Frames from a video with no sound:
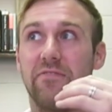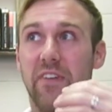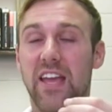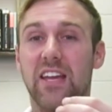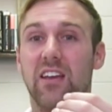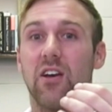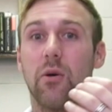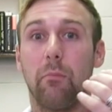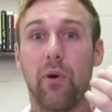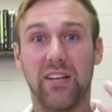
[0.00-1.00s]
fake
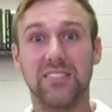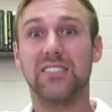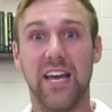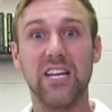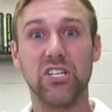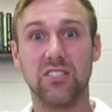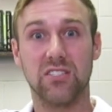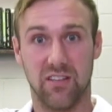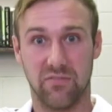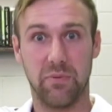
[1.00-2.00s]

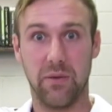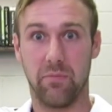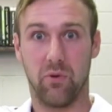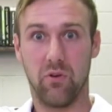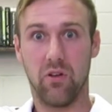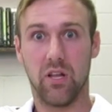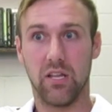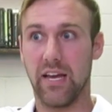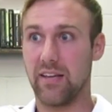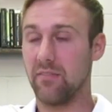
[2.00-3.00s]
presentations of people.
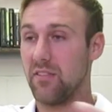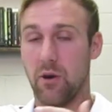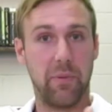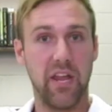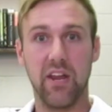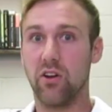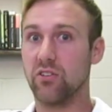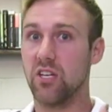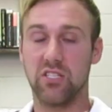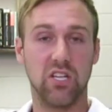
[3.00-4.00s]
Like their
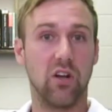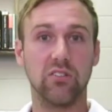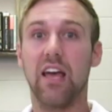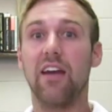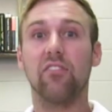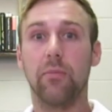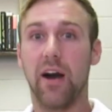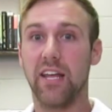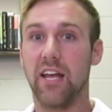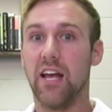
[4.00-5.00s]
peers, adults,
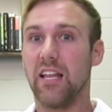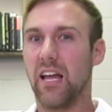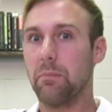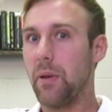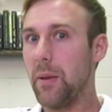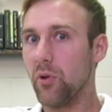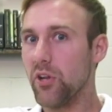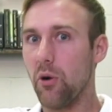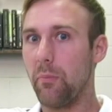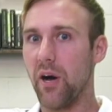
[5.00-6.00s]
everybody. Like people
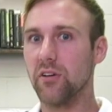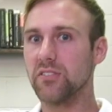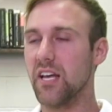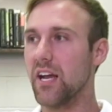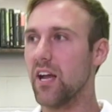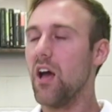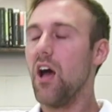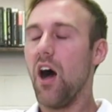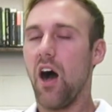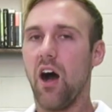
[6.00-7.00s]
don't post like,
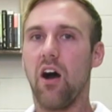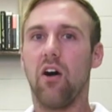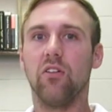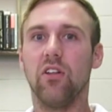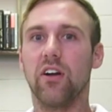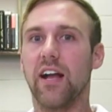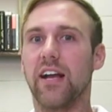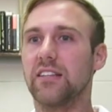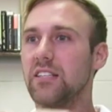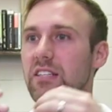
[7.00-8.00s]
oh, look, I
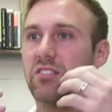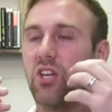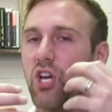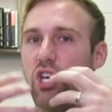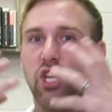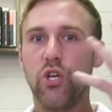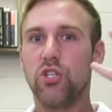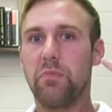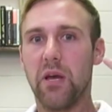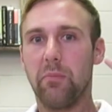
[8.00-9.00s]
got this
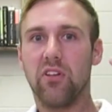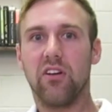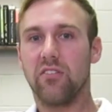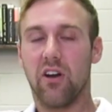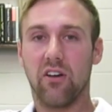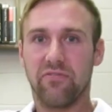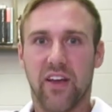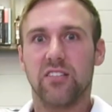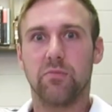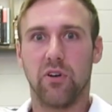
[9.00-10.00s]
huge pimple on, on
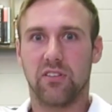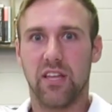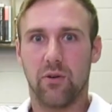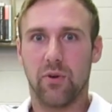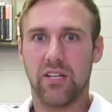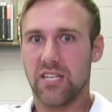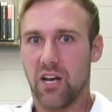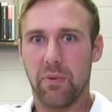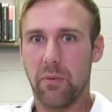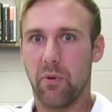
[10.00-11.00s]
Facebook. They don't want to
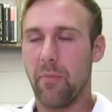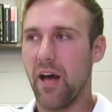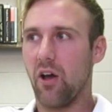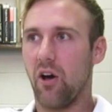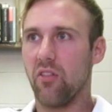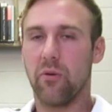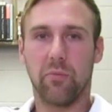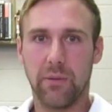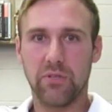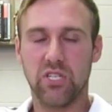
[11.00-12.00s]
tell people about all their
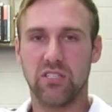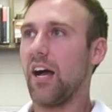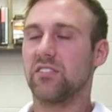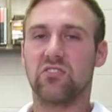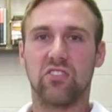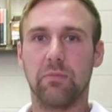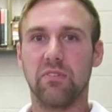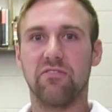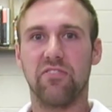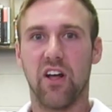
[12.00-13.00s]
blemishes. I slipped
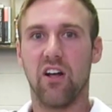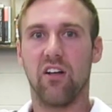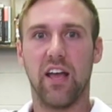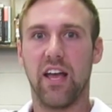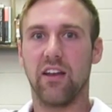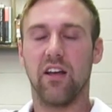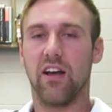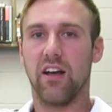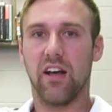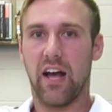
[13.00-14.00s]
and fell and
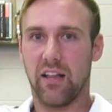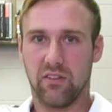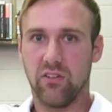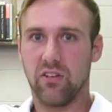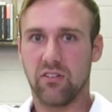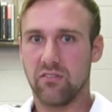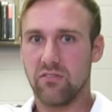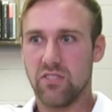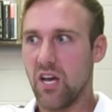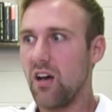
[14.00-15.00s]
uh, I look
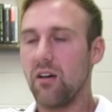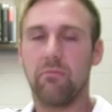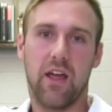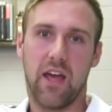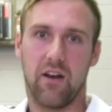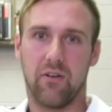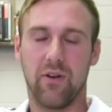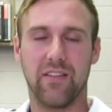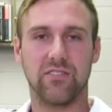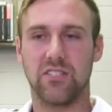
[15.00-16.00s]
dumb now.
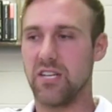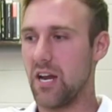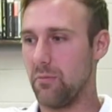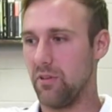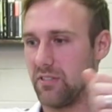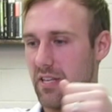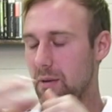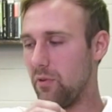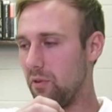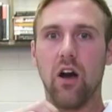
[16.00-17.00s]
Wow, that's a terrible
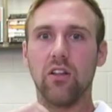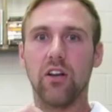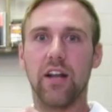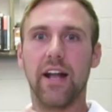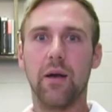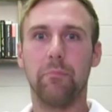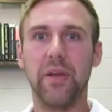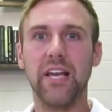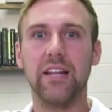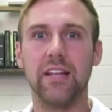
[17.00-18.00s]
example. Oh look, I got
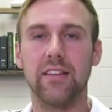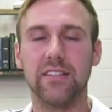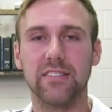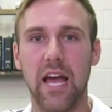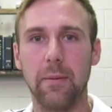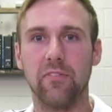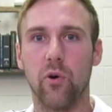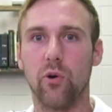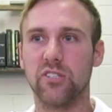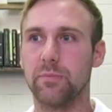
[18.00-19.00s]
beat in this game of
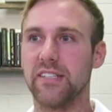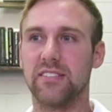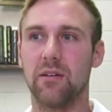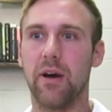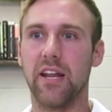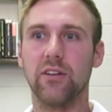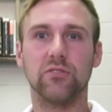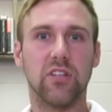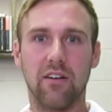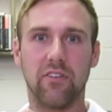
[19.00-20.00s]
horse by somebody who's
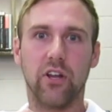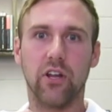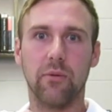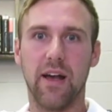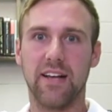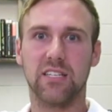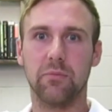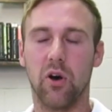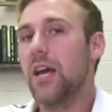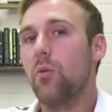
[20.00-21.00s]
not very good at
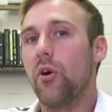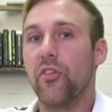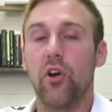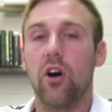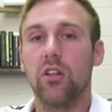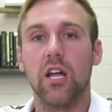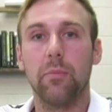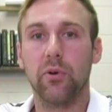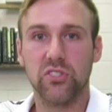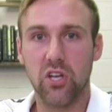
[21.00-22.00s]
basketball. They want their online
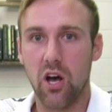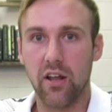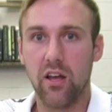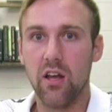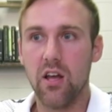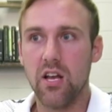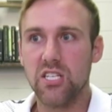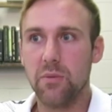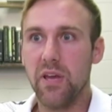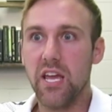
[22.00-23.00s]
persona
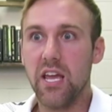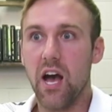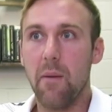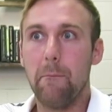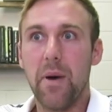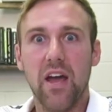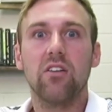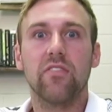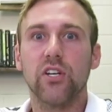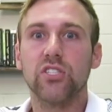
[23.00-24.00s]
to be a better
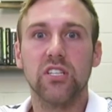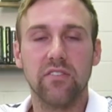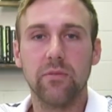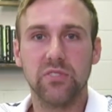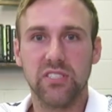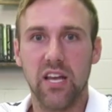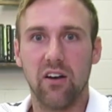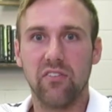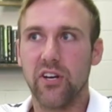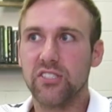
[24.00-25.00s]
version of
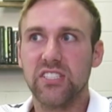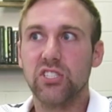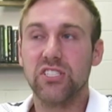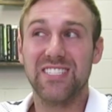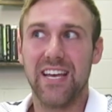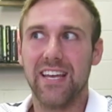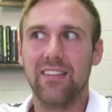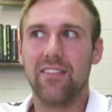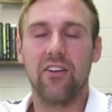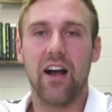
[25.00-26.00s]
themselves. They're essentially
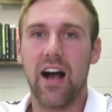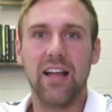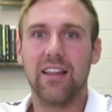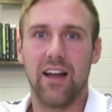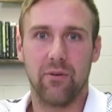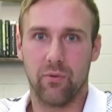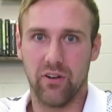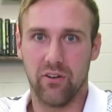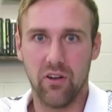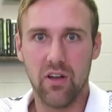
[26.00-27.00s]
taking their highlight
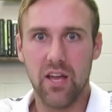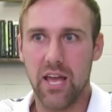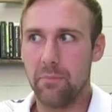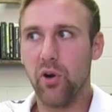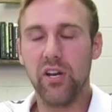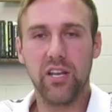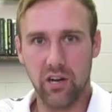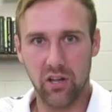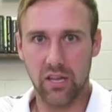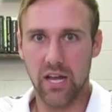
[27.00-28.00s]
reel and putting it
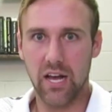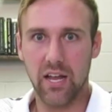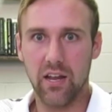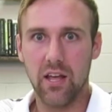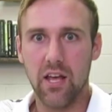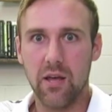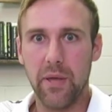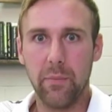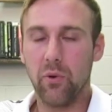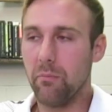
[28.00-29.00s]
online.
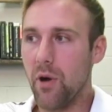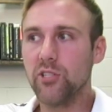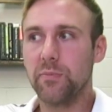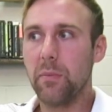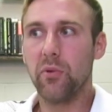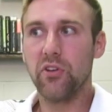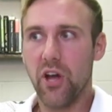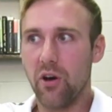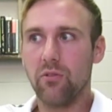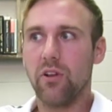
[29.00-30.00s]
People, most people
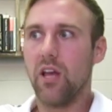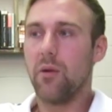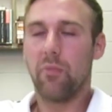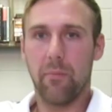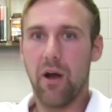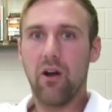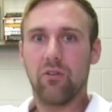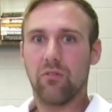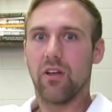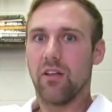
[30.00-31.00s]
don't promote
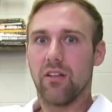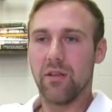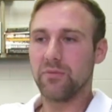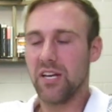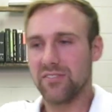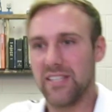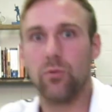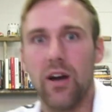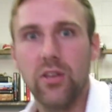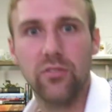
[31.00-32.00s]
themselves. That's
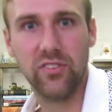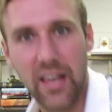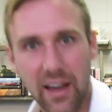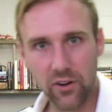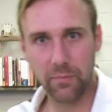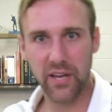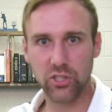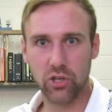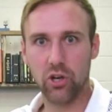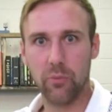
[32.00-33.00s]
why you see every
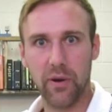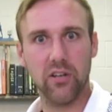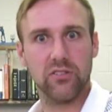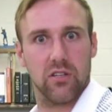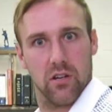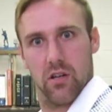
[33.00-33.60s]
picture a girl posts